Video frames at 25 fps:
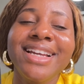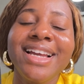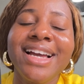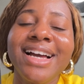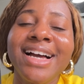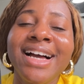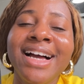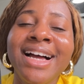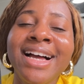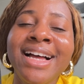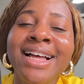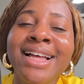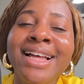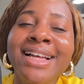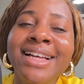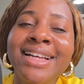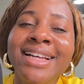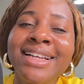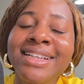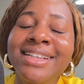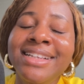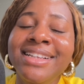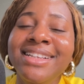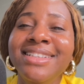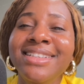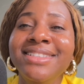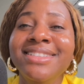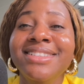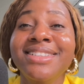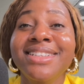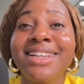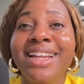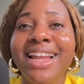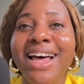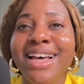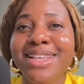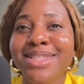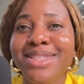And
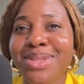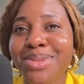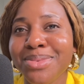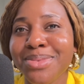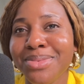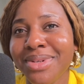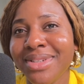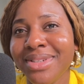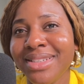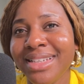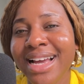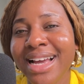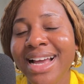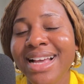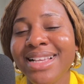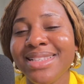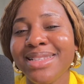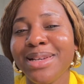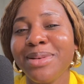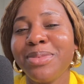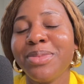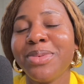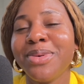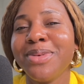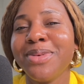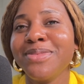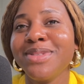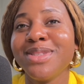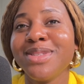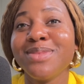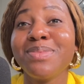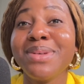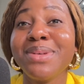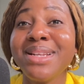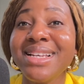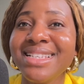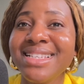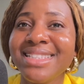the last one, guys, I promise,
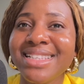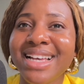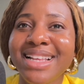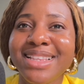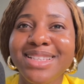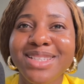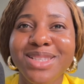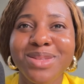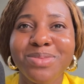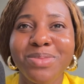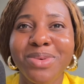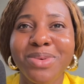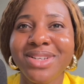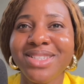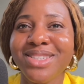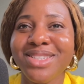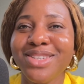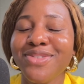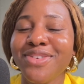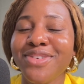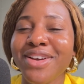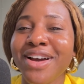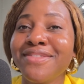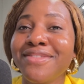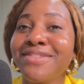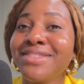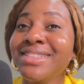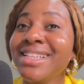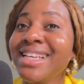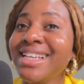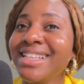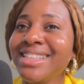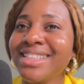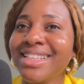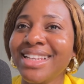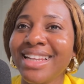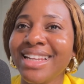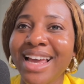please at this point, if you haven't
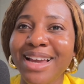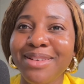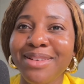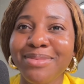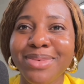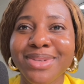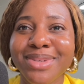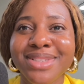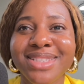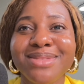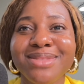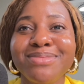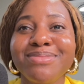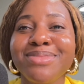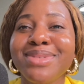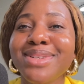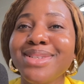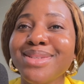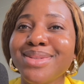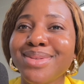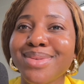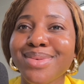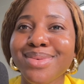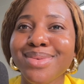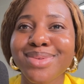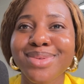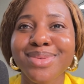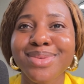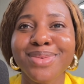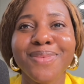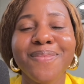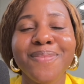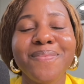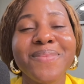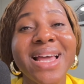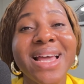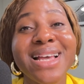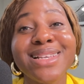hit the like button, please do so
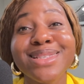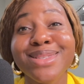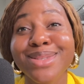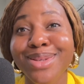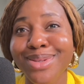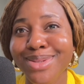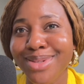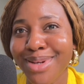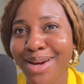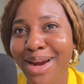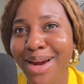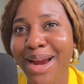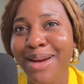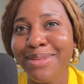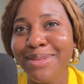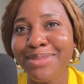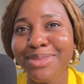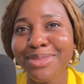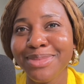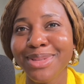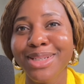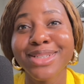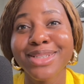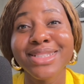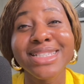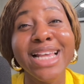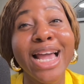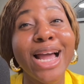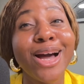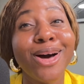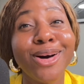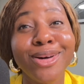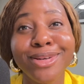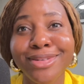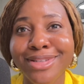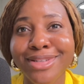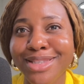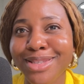and subscribe, because I
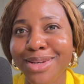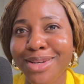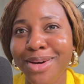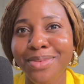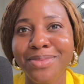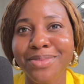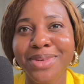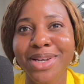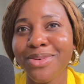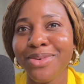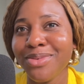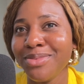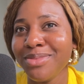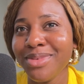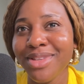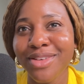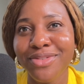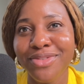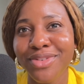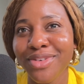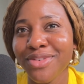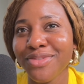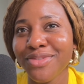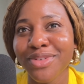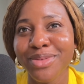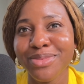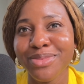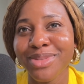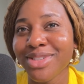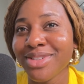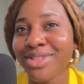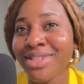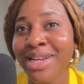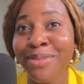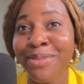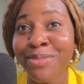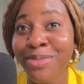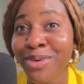always come here with meaningful
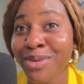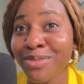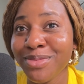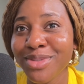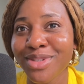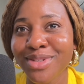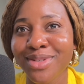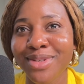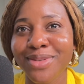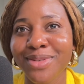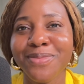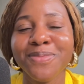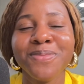information. I promise you.